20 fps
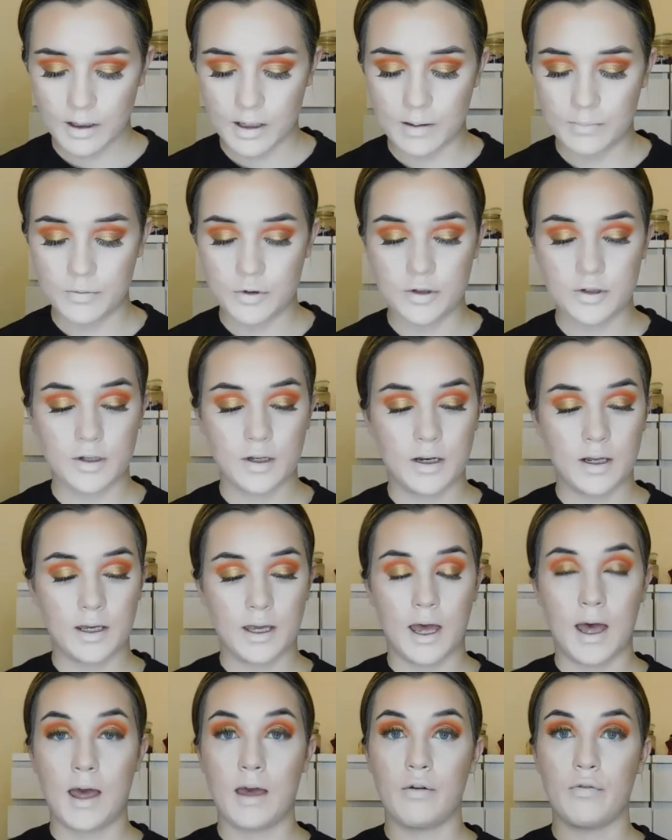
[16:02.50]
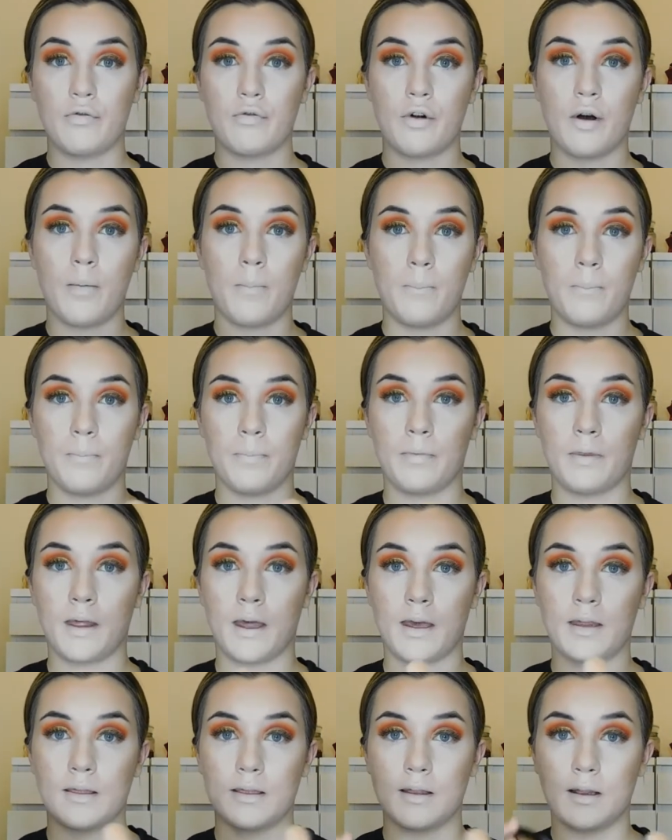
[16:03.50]
and I'm just gonna get it from
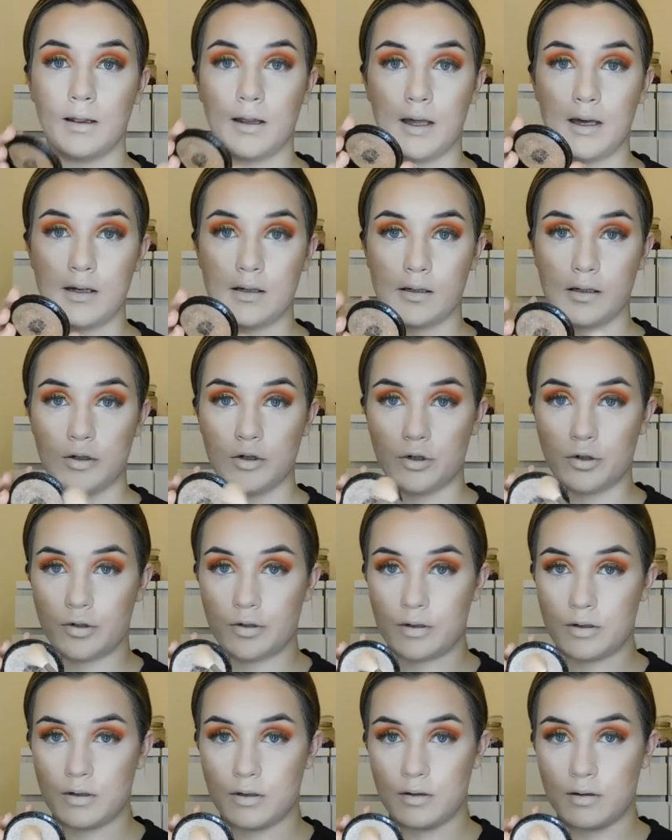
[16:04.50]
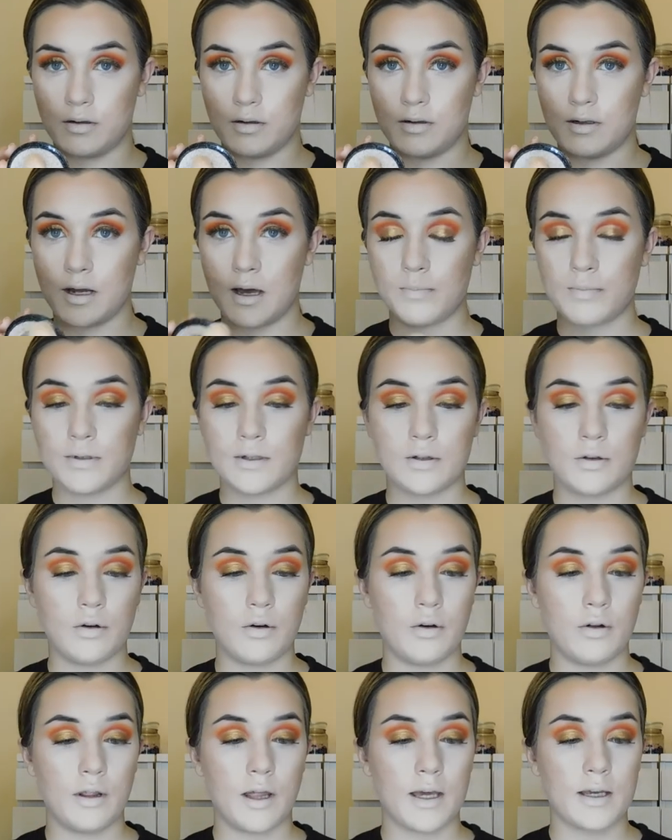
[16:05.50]
like the lid and just dab
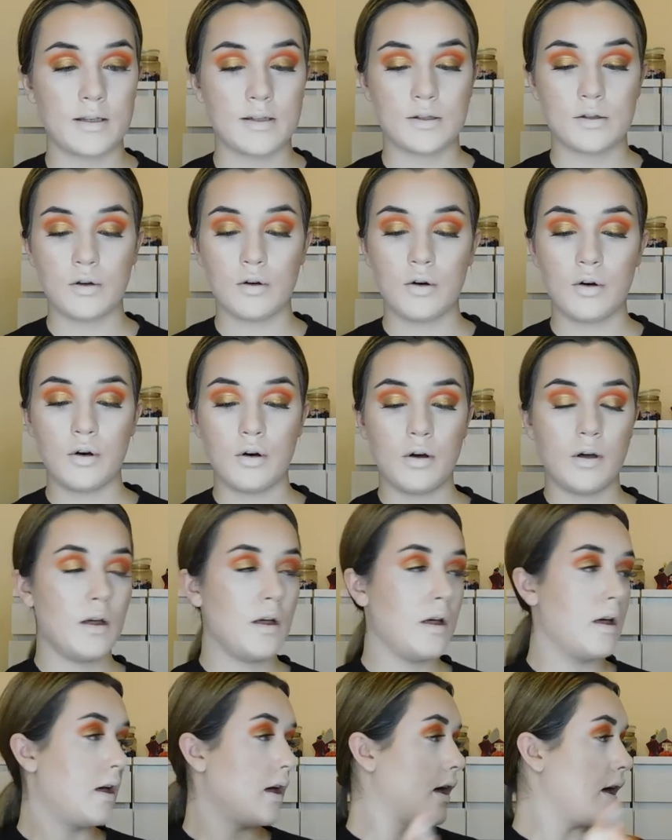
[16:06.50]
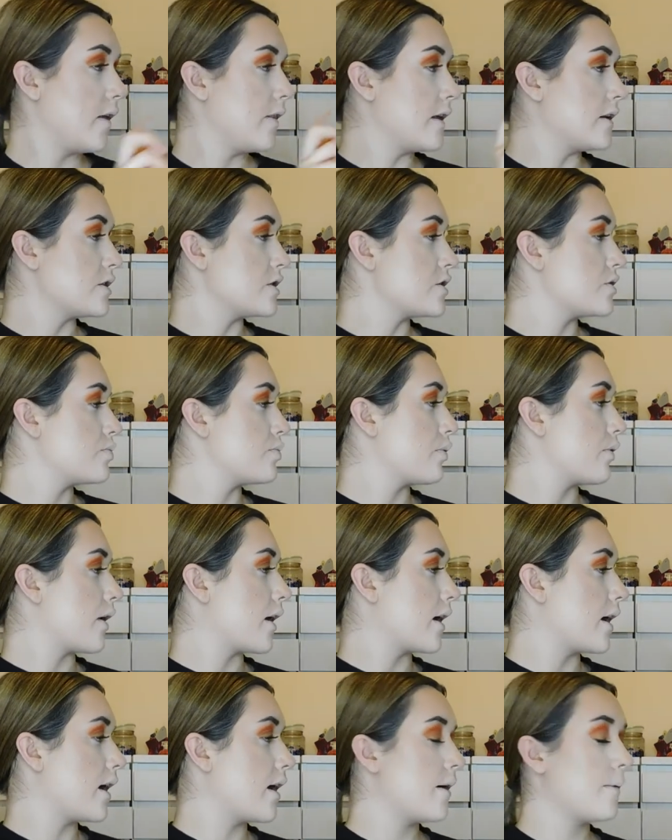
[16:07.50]
so like so, and then
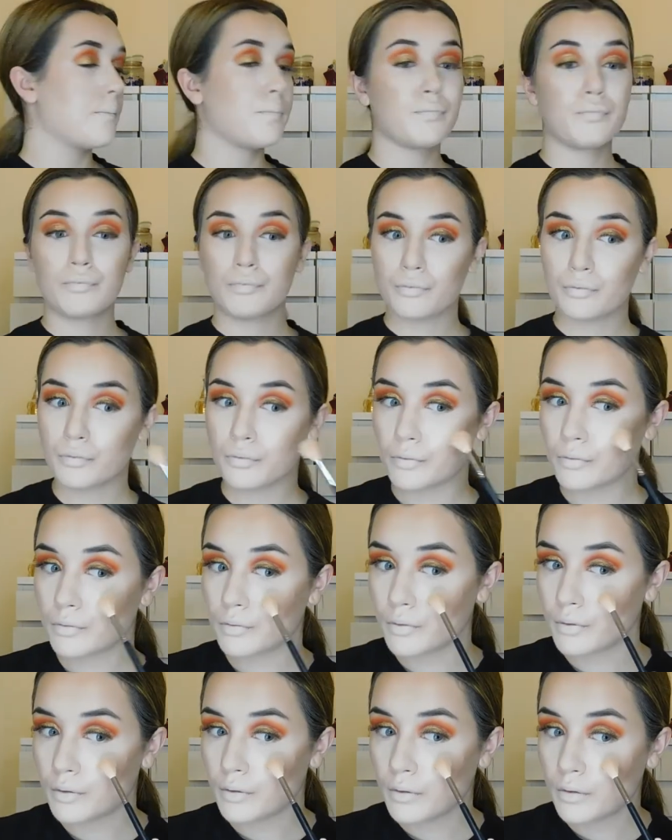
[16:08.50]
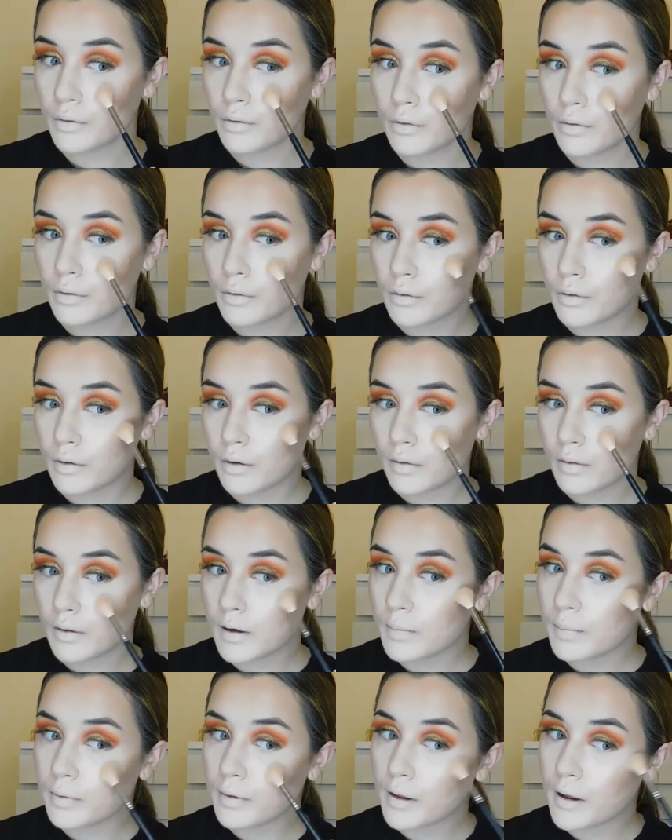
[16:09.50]
spray it, and
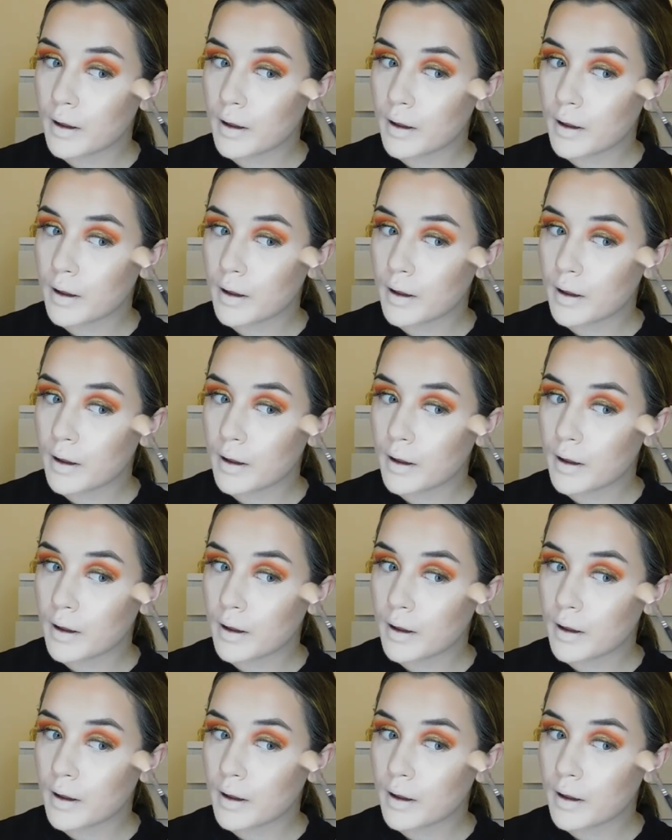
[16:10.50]
then